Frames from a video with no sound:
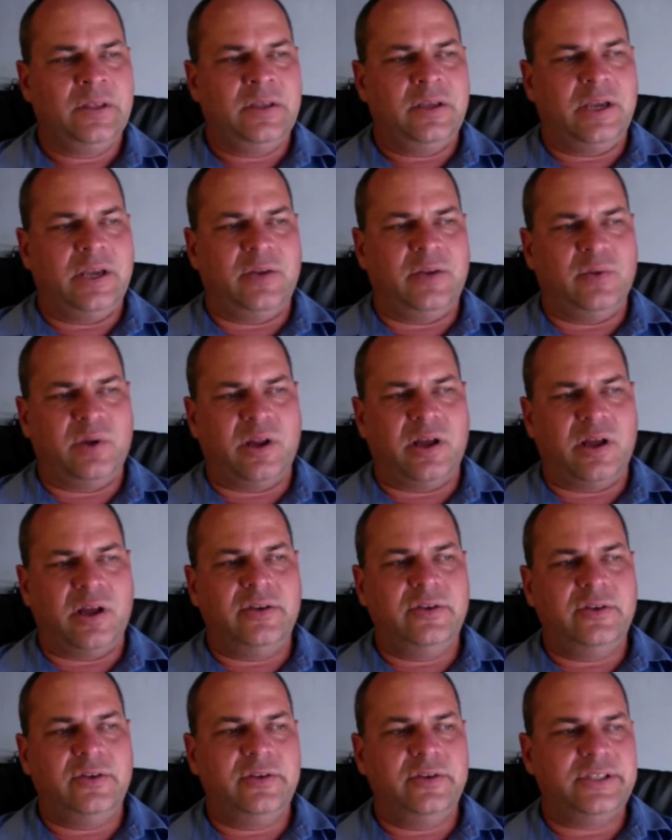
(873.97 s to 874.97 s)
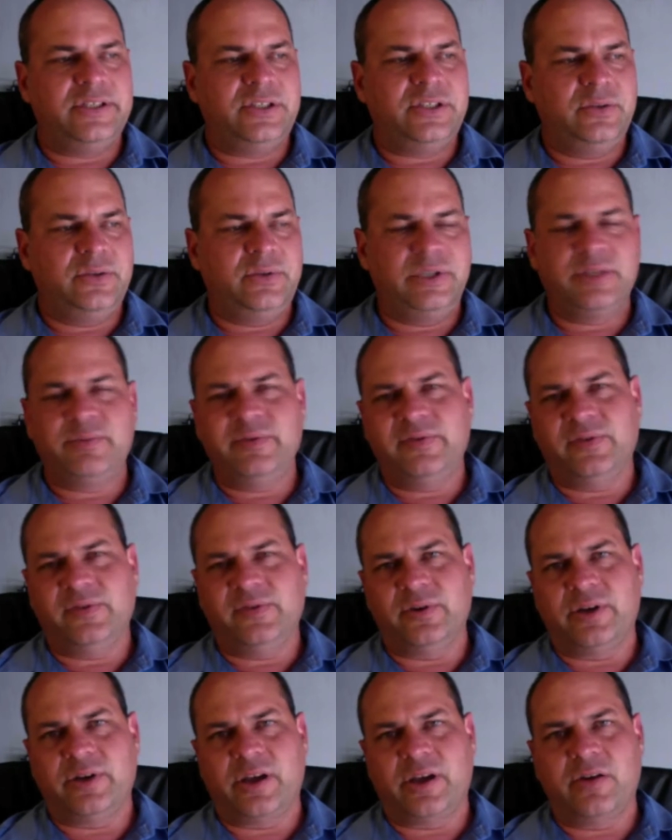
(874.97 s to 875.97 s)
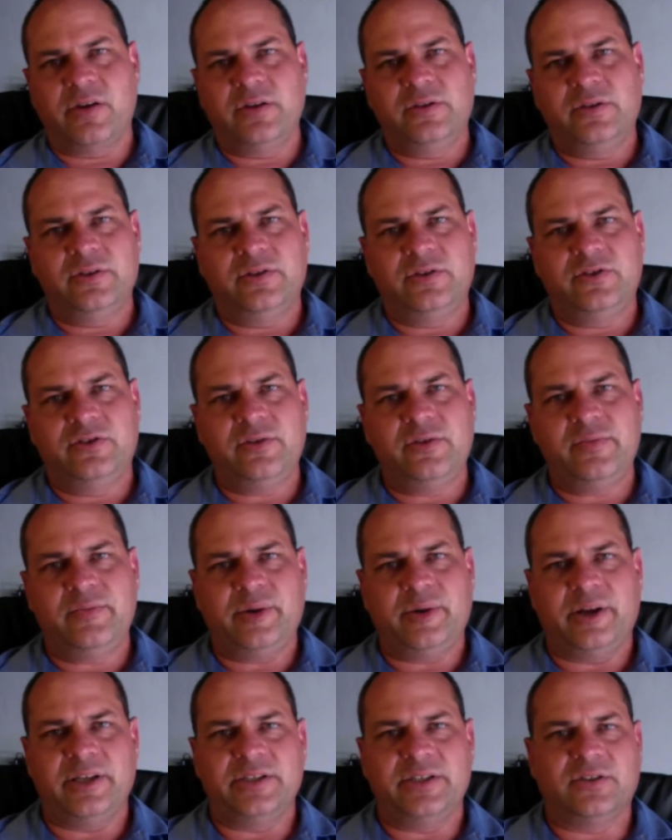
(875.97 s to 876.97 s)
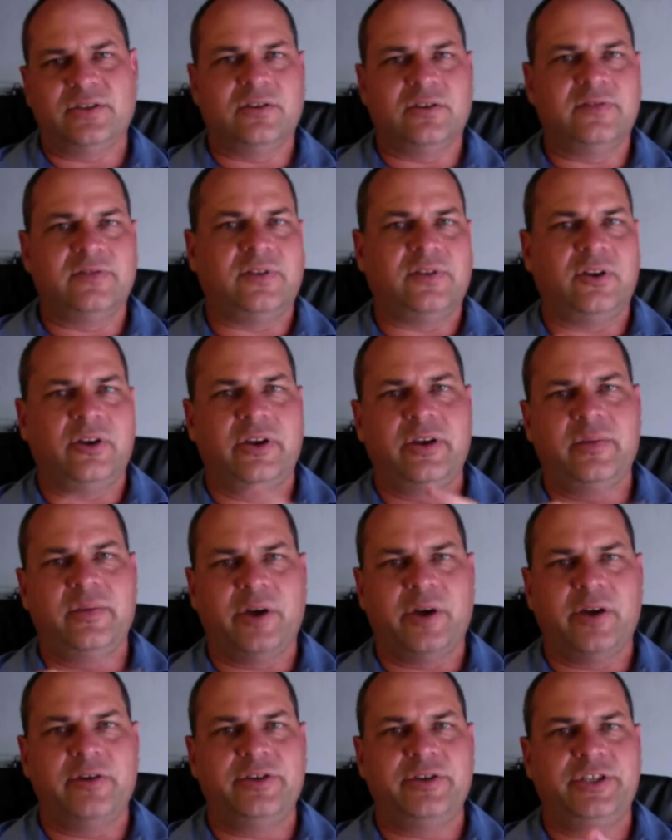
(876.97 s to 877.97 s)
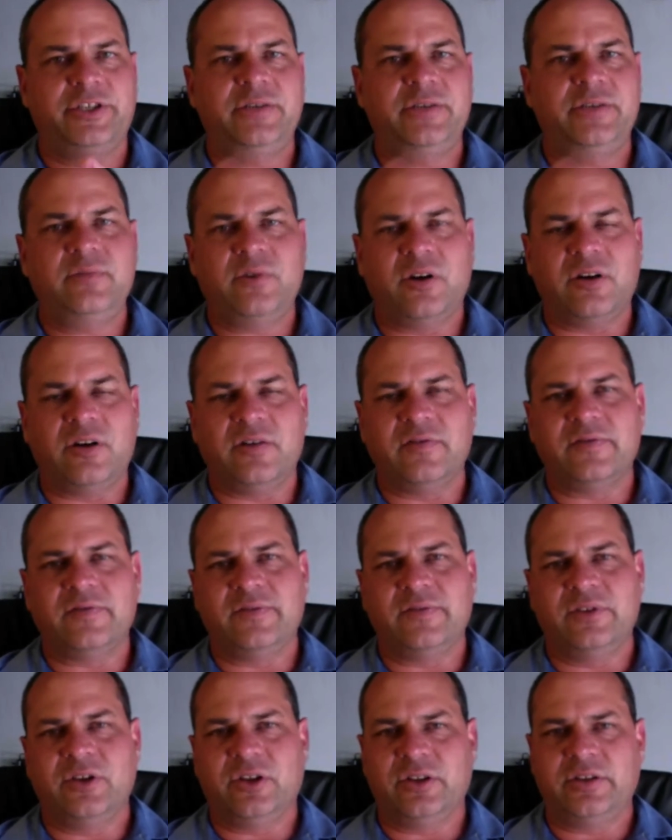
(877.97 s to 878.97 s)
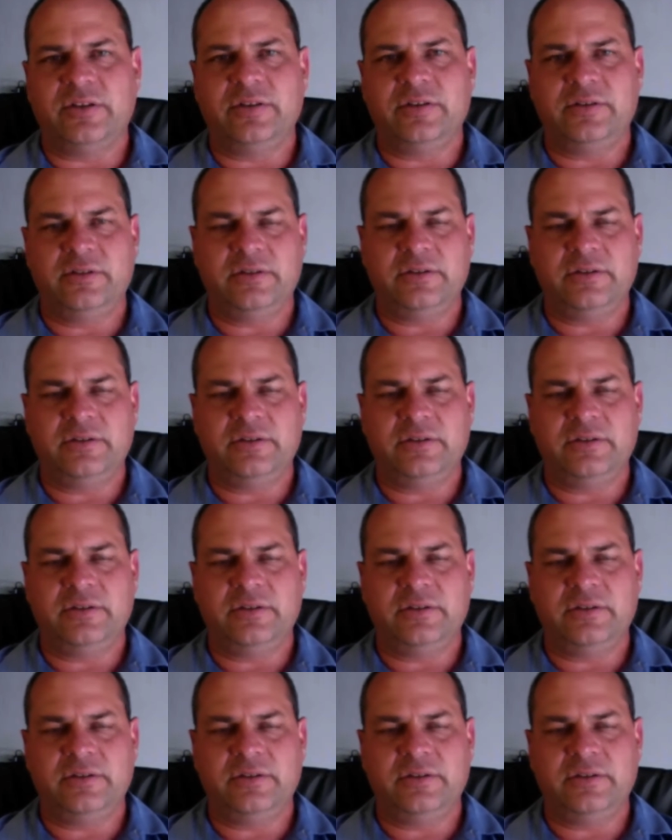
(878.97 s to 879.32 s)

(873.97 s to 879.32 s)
And what I do is 2 weeks before I go into a trip, I start following my regime of not